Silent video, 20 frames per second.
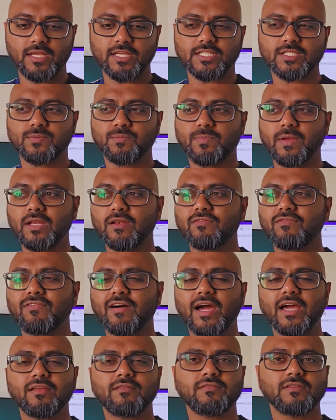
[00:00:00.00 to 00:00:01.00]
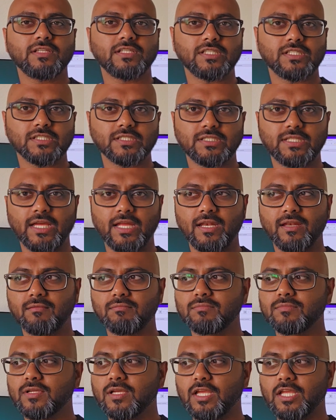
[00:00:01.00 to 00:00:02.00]
spend 5 years,
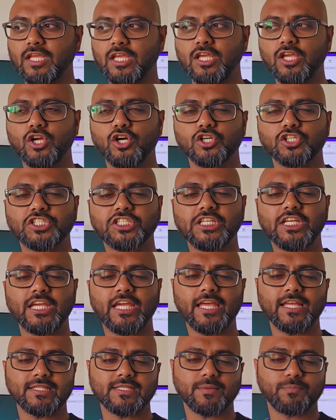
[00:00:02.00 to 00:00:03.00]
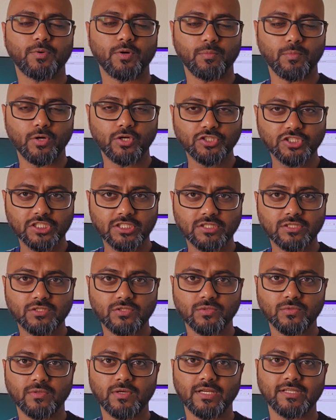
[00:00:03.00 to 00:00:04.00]
then he or she gets a promotion
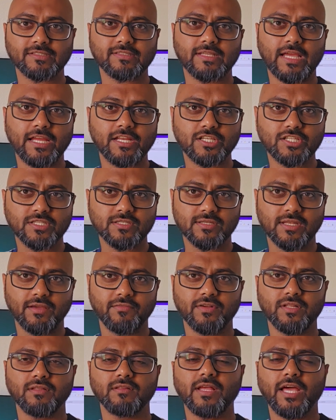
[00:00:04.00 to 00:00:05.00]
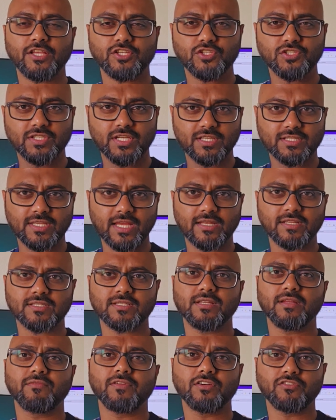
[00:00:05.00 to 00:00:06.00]
to a scientist level, associate
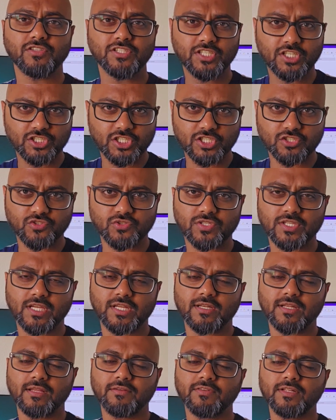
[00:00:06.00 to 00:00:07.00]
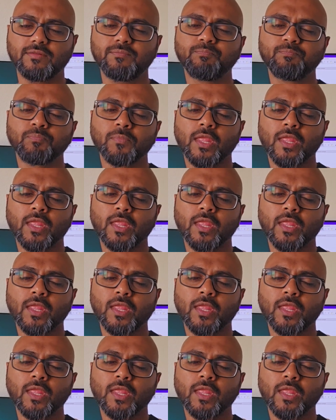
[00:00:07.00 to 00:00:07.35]
scientist level, research associate level.